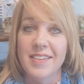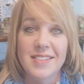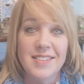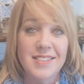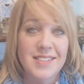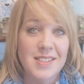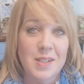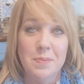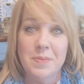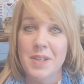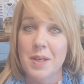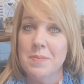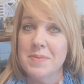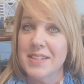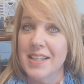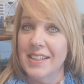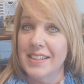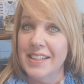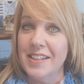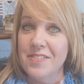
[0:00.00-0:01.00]
sometimes
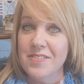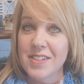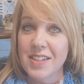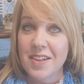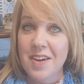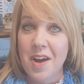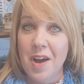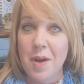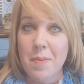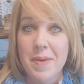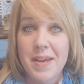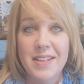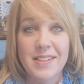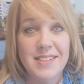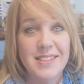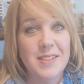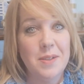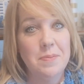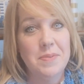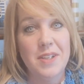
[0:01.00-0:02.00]
I'll leave the
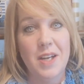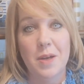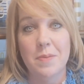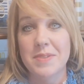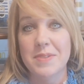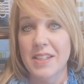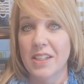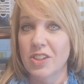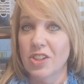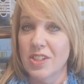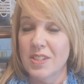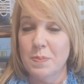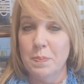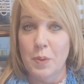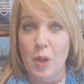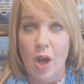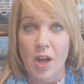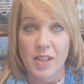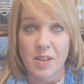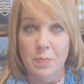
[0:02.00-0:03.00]
comments, sometimes I'll just
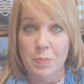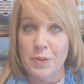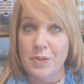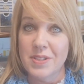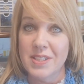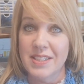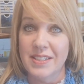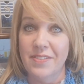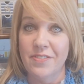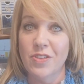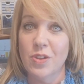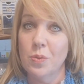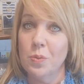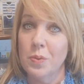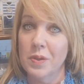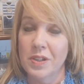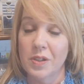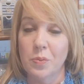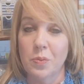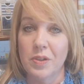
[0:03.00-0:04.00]
block the person if they're
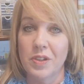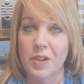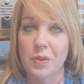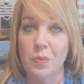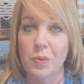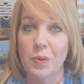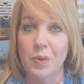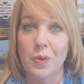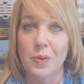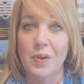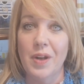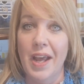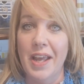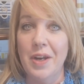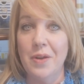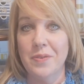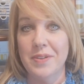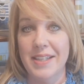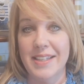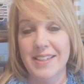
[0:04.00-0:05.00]
really rude. I
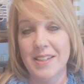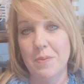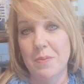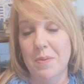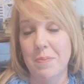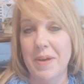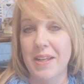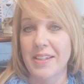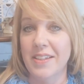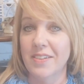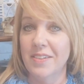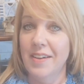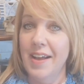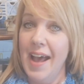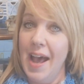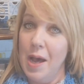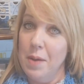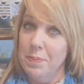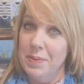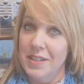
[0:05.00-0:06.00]
don't need them in my little
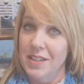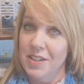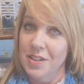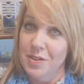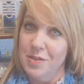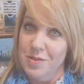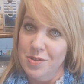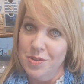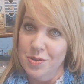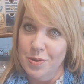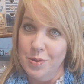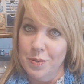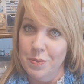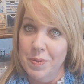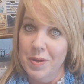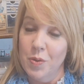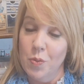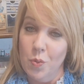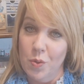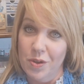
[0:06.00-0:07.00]
happy YouTube
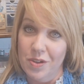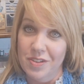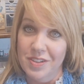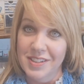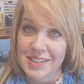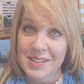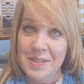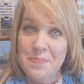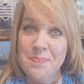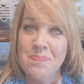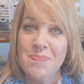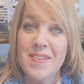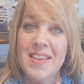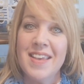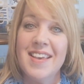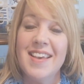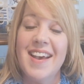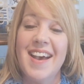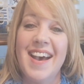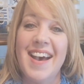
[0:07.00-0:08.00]
world.
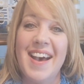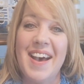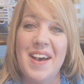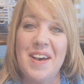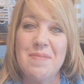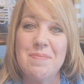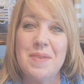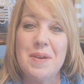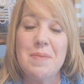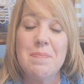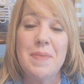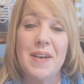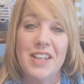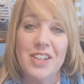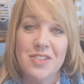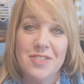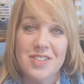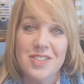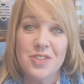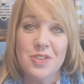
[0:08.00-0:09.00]
But
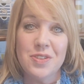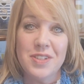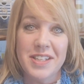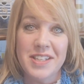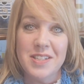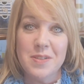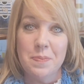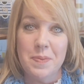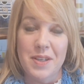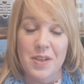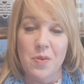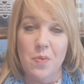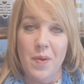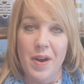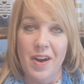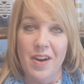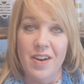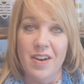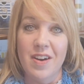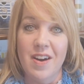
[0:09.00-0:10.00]
you do need to be
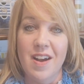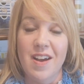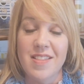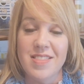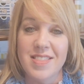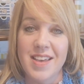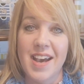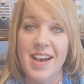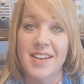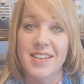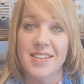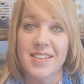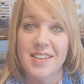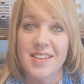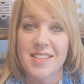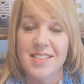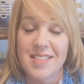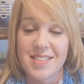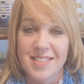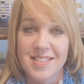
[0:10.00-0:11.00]
aware that
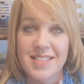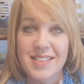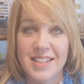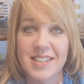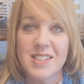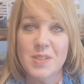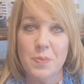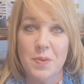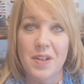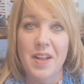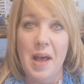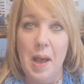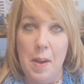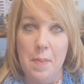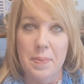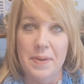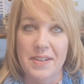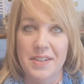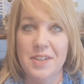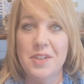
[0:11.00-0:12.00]
this will
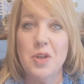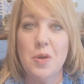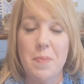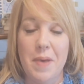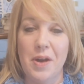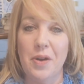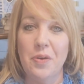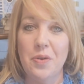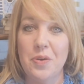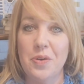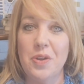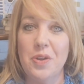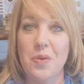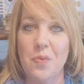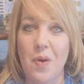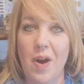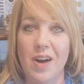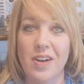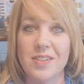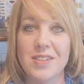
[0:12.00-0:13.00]
happen no matter who
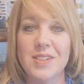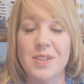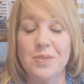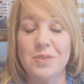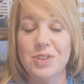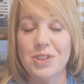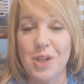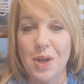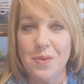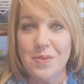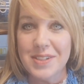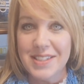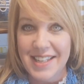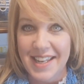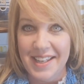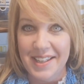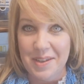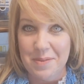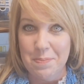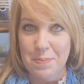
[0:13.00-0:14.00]
you are, so don't
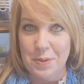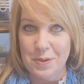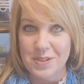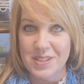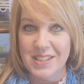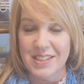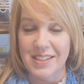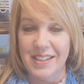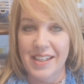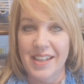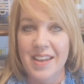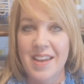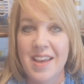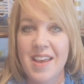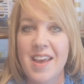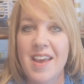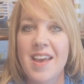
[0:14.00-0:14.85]
take it personally.